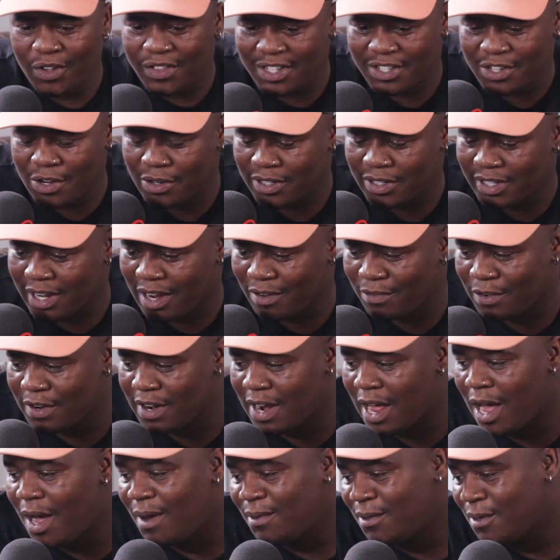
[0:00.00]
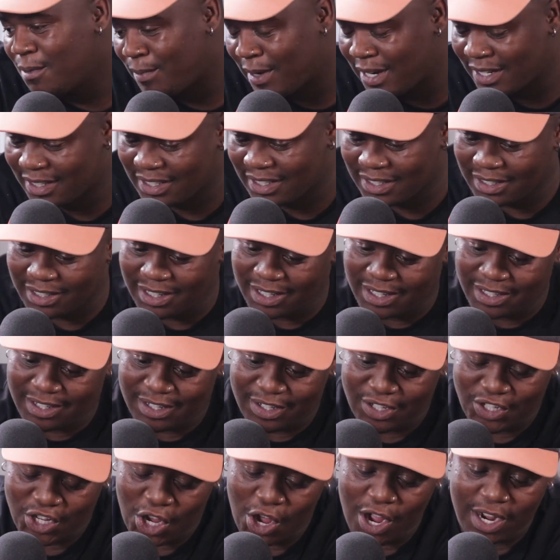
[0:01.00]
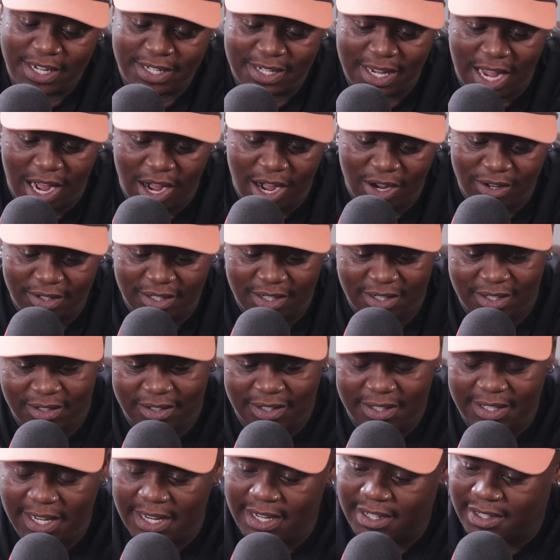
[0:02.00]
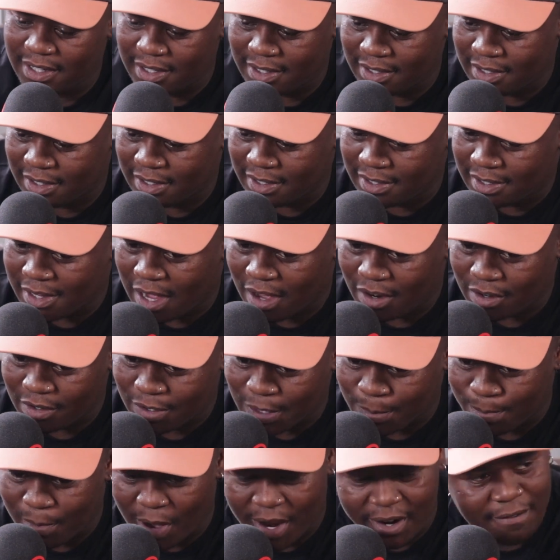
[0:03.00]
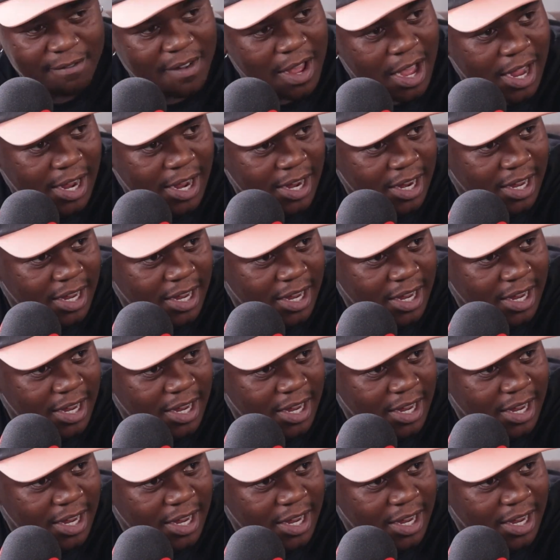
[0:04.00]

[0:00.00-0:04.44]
there's no date for the album, but the song is out. Seasons, it's out on Spotify.